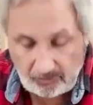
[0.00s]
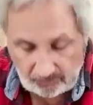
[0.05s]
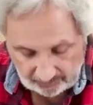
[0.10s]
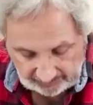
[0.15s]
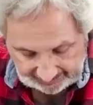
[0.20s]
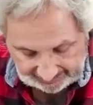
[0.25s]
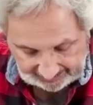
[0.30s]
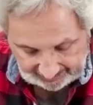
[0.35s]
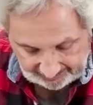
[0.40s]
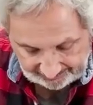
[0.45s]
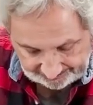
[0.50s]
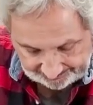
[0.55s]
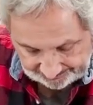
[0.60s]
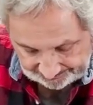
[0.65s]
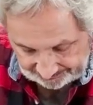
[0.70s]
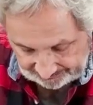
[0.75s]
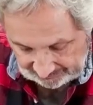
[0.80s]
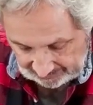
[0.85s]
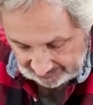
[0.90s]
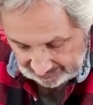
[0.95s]
okay?
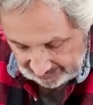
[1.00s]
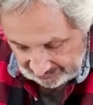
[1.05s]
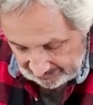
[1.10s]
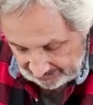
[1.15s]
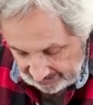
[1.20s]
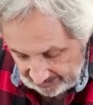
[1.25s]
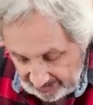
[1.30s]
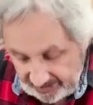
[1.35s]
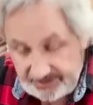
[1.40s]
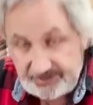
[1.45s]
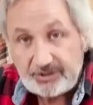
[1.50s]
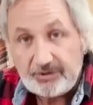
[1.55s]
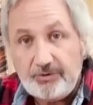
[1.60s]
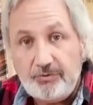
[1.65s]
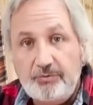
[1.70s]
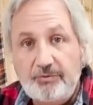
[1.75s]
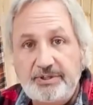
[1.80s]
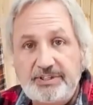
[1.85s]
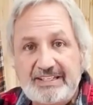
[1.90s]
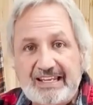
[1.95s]
So
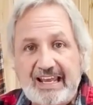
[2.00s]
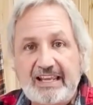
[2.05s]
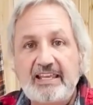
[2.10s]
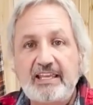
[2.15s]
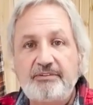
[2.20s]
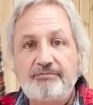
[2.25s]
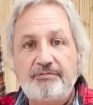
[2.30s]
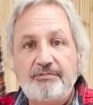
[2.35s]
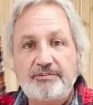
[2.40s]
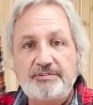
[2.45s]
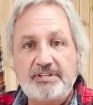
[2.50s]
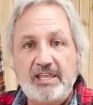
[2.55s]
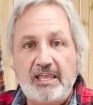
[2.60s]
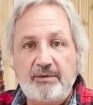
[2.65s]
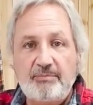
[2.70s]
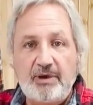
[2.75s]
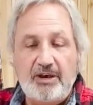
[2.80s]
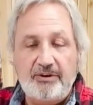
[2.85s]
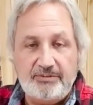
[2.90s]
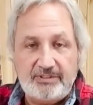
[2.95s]
when decking first
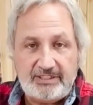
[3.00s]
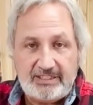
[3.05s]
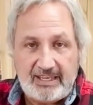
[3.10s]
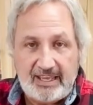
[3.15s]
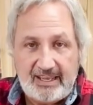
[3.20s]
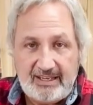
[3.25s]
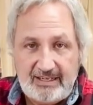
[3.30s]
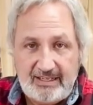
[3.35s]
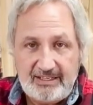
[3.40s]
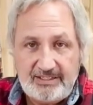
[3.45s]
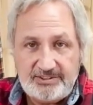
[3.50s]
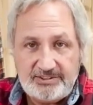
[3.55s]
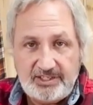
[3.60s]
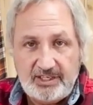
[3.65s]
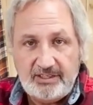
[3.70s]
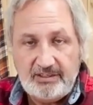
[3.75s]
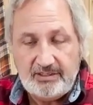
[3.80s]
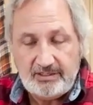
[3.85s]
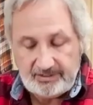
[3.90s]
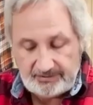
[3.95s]
came out in the 80s,
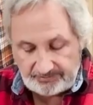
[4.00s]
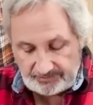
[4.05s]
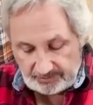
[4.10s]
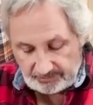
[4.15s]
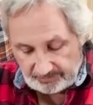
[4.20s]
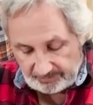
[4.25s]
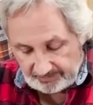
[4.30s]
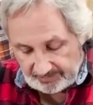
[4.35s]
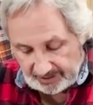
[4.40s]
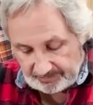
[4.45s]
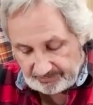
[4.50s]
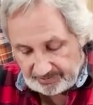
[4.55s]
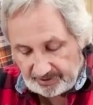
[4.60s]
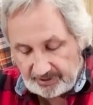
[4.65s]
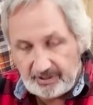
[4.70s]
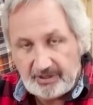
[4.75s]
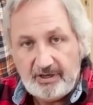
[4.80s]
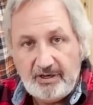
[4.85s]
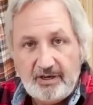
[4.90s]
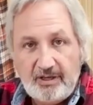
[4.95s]
if you
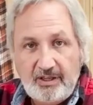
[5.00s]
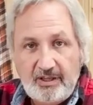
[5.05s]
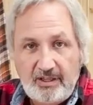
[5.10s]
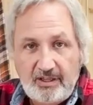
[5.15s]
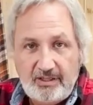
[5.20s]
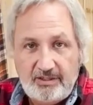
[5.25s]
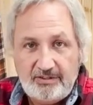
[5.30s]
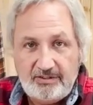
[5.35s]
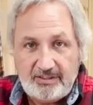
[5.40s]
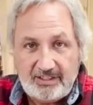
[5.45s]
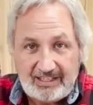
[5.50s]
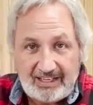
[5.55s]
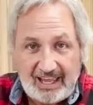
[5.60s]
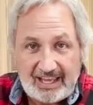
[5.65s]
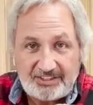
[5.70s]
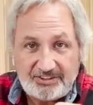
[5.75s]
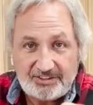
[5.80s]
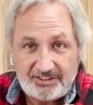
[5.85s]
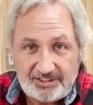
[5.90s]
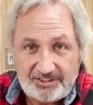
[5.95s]
remember, you could
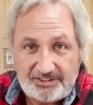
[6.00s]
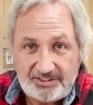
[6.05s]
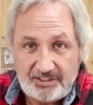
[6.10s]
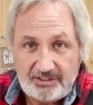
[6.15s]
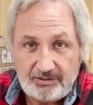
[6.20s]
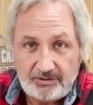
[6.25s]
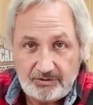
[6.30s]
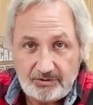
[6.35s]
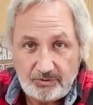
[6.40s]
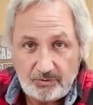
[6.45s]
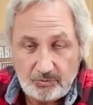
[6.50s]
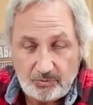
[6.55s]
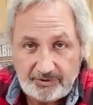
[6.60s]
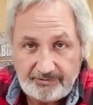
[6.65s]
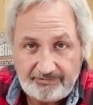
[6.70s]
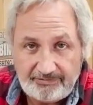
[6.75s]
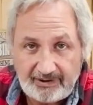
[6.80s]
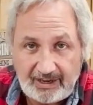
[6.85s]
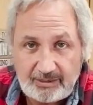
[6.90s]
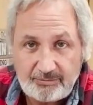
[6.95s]
actually see the little
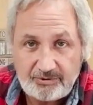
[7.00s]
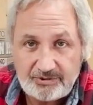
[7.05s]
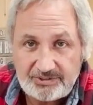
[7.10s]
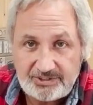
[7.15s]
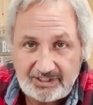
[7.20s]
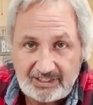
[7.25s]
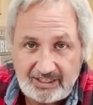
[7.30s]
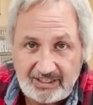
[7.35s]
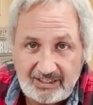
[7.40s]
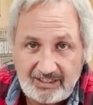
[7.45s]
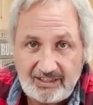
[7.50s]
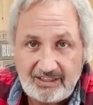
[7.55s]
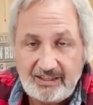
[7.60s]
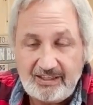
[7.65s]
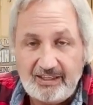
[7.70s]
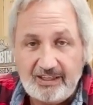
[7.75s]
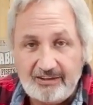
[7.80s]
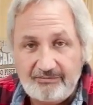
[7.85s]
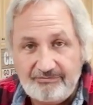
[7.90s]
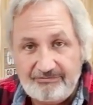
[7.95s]
wood fibers in it.
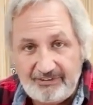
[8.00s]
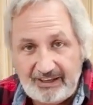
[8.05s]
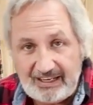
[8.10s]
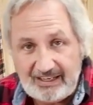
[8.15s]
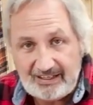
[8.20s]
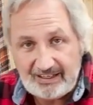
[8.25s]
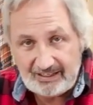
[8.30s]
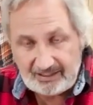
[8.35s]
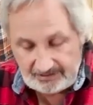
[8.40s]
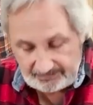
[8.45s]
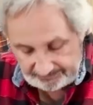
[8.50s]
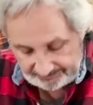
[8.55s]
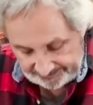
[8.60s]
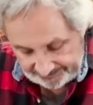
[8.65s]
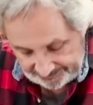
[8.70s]
It faded.